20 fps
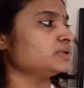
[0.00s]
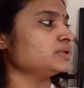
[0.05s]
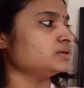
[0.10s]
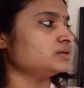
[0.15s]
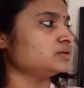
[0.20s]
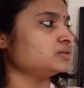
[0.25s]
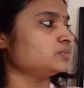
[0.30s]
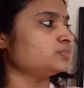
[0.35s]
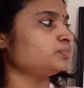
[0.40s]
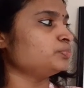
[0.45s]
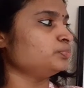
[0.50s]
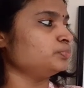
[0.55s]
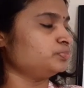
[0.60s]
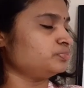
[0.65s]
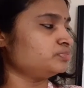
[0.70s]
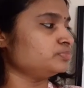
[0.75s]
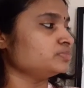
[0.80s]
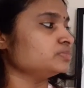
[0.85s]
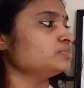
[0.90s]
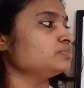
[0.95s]
uh,
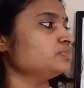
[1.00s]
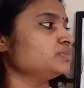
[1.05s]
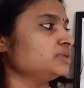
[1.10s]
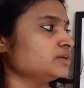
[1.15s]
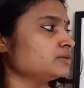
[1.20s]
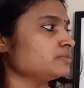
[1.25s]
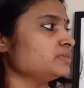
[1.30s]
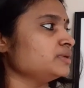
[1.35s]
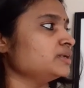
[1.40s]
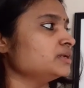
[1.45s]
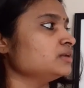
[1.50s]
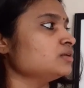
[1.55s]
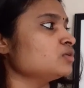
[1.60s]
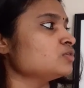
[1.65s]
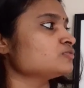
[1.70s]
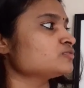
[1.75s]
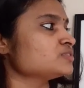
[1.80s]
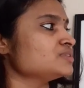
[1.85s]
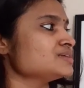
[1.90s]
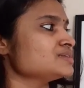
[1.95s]
terminal
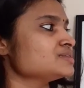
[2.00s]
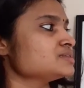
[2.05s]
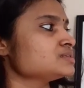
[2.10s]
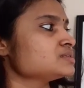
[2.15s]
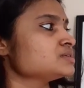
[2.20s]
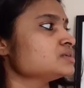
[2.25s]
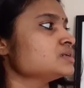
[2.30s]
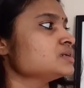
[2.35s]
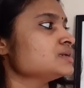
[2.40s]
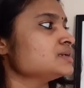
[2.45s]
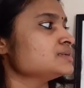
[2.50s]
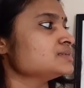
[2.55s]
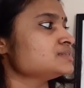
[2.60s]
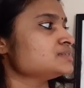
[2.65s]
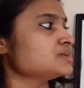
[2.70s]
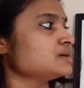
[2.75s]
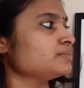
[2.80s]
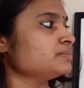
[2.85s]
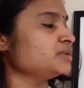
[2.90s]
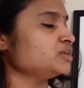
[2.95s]
of this
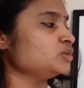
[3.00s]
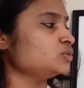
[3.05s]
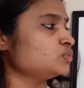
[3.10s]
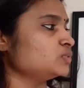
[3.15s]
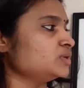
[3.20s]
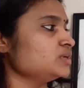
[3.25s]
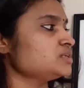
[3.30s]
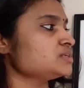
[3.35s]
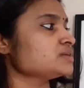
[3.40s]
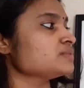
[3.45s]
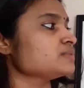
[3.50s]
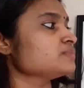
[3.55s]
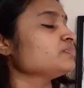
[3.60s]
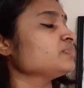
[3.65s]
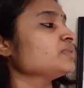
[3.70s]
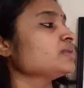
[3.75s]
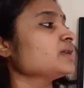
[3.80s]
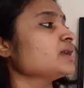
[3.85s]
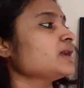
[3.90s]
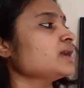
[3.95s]
summing unit
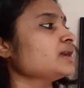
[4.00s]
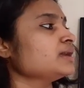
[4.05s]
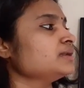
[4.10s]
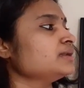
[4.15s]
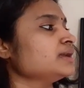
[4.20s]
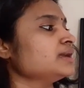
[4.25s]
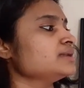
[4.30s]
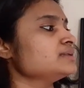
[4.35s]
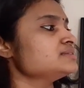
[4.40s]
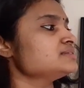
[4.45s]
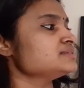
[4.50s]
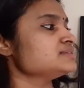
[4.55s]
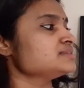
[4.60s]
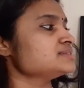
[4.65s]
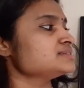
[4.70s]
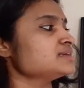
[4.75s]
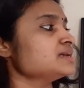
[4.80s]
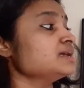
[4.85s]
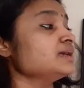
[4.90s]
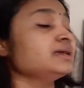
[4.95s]
and hence it
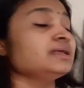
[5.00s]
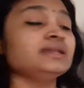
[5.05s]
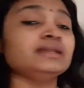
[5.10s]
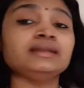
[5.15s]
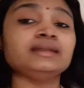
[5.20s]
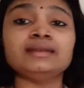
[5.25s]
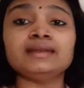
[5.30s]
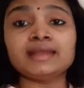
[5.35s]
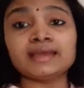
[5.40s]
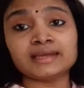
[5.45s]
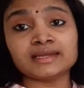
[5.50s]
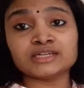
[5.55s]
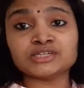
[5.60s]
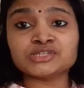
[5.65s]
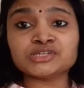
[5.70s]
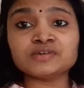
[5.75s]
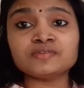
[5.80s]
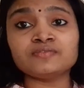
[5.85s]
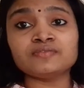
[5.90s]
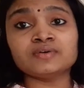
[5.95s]
is a
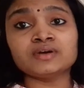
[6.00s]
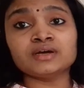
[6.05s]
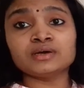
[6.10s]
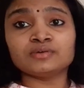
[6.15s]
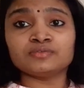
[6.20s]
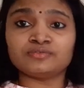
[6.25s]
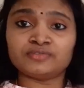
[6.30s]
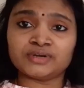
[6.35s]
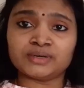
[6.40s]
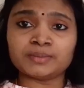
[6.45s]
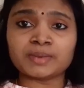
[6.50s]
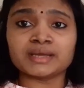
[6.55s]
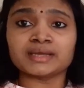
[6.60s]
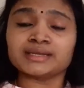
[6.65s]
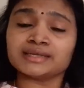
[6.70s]
negative feedback.